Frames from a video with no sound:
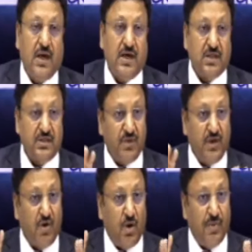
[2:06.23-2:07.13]
And this we
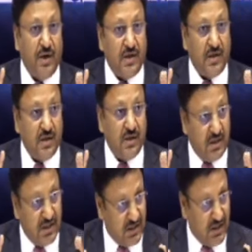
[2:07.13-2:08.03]
have now made
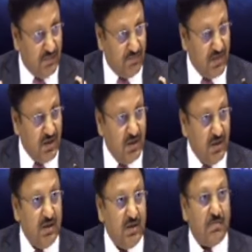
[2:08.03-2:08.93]
digital.
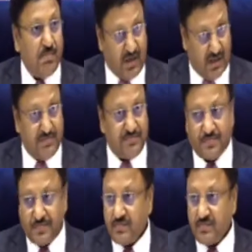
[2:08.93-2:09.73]
But